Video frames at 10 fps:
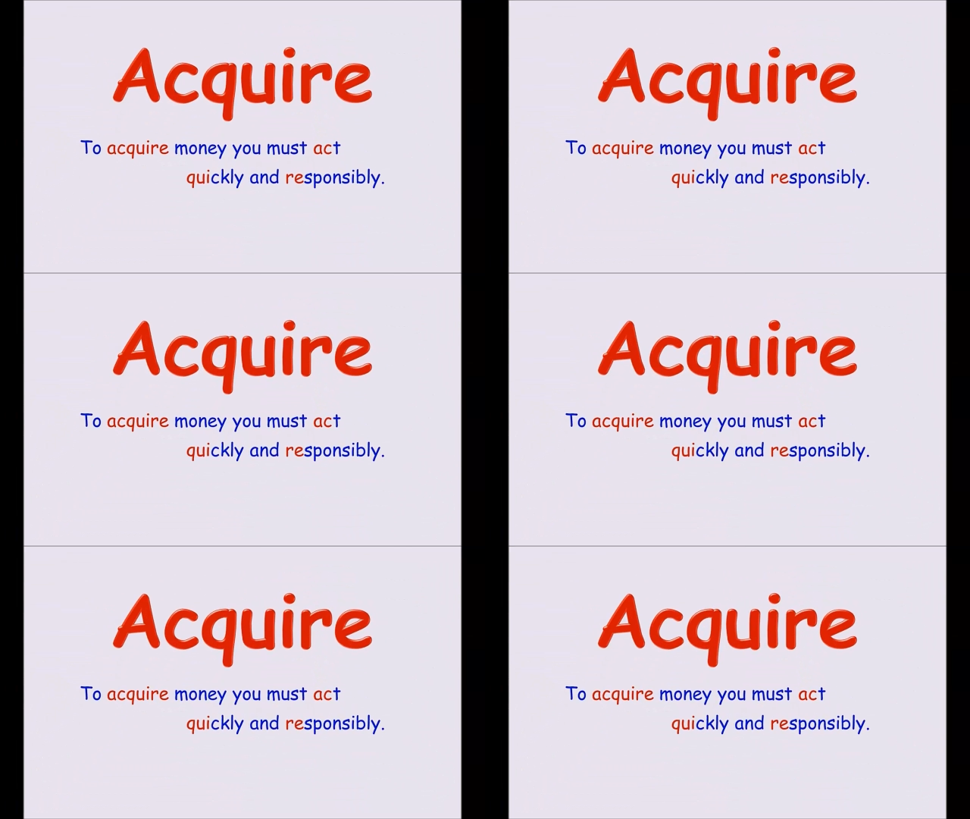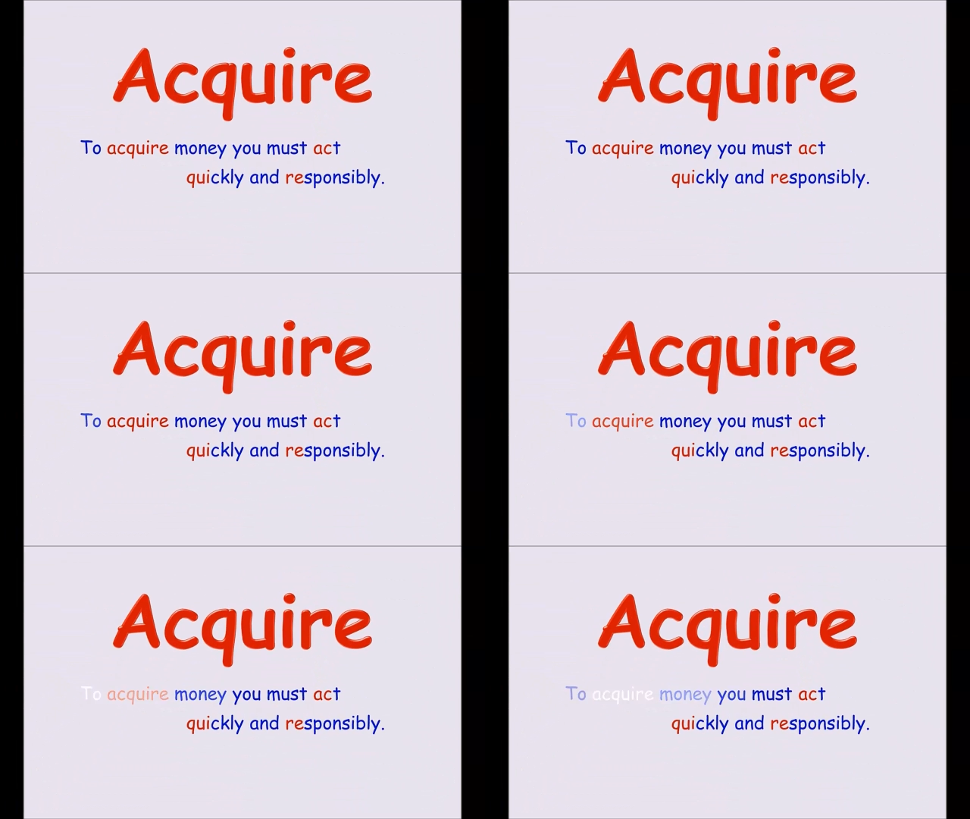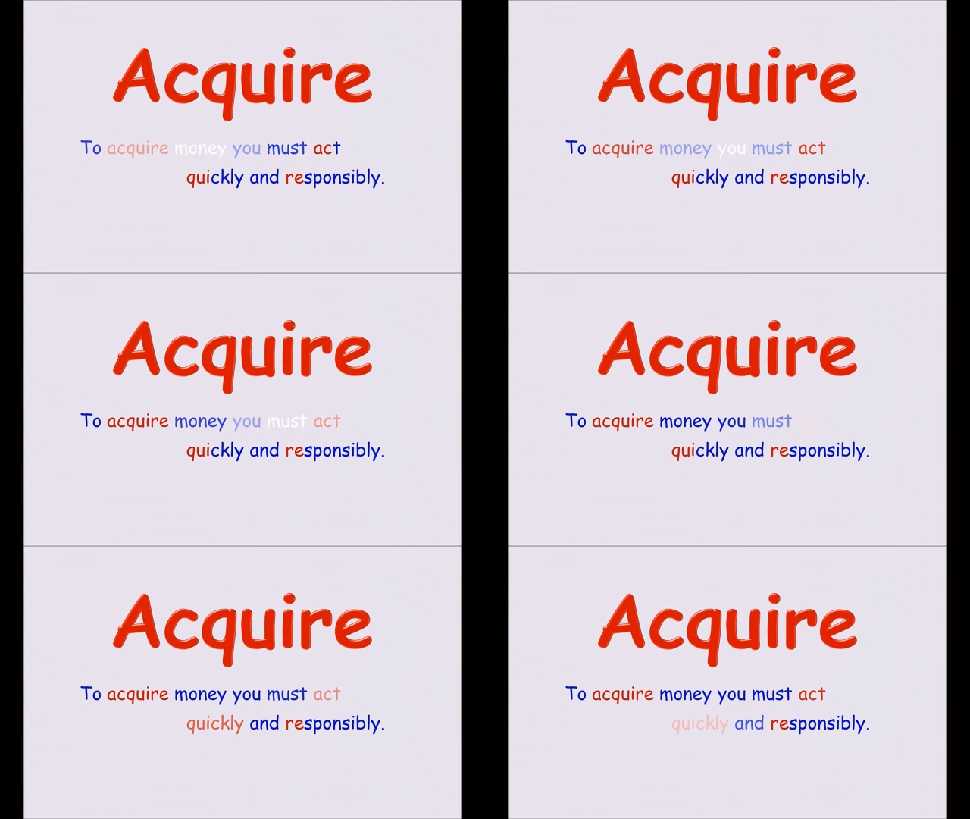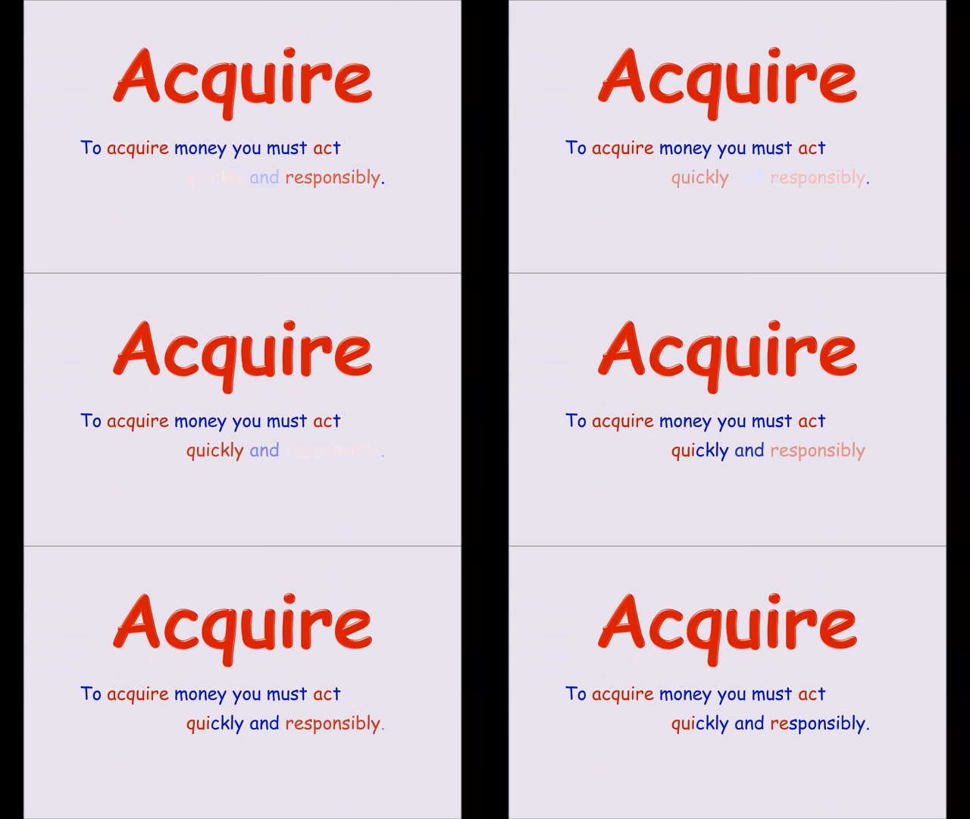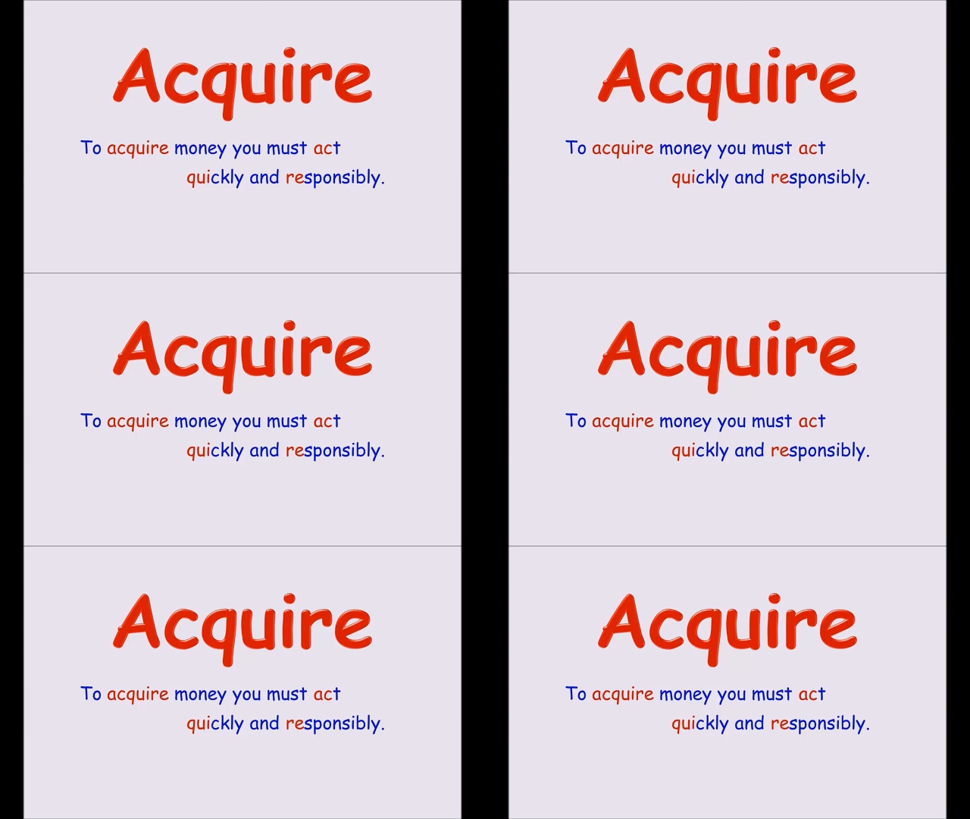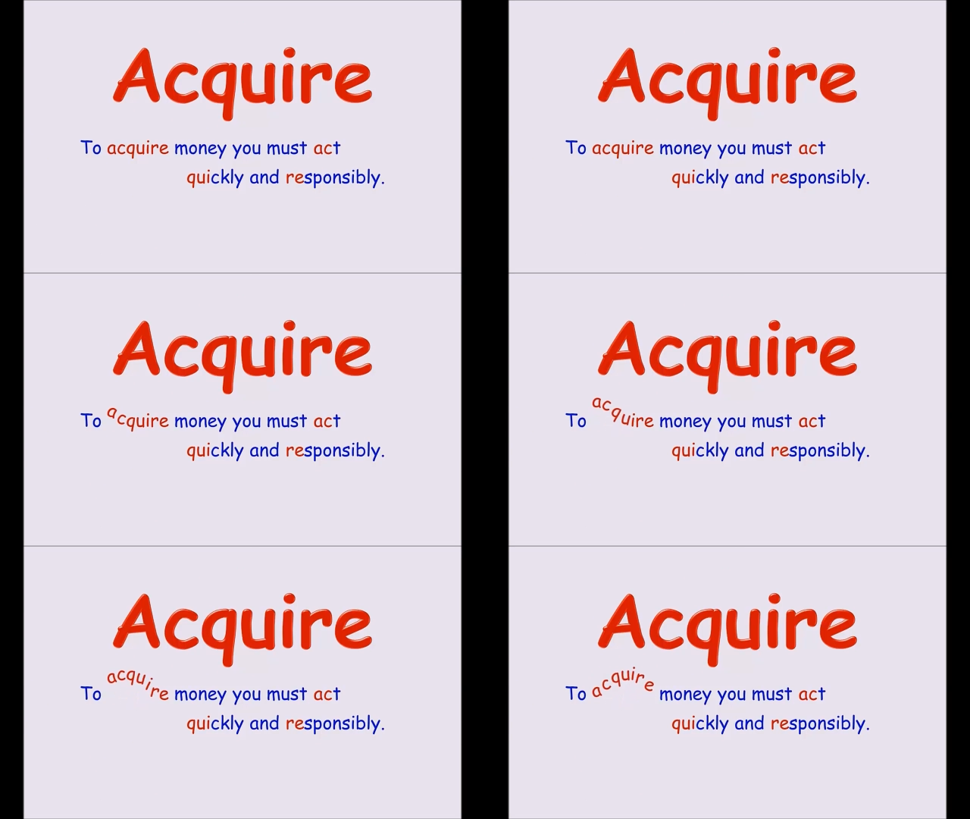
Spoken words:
Nobody's mouth can be seen.